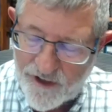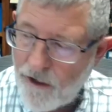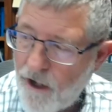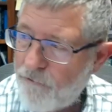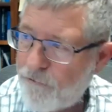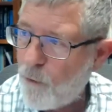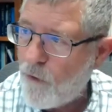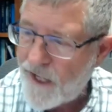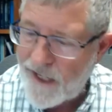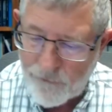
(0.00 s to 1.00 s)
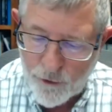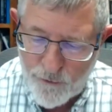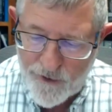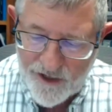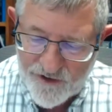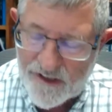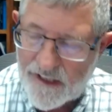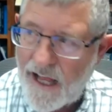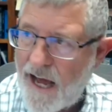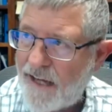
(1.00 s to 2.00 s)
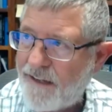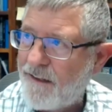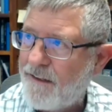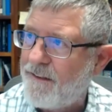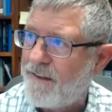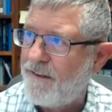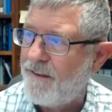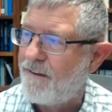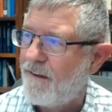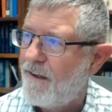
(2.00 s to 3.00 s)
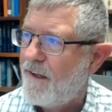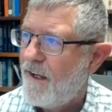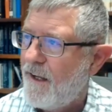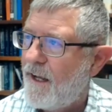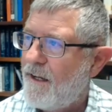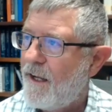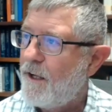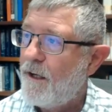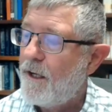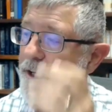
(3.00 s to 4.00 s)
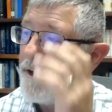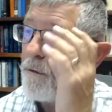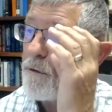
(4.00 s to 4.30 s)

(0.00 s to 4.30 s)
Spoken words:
And for whatever reason, Lot didn't. And it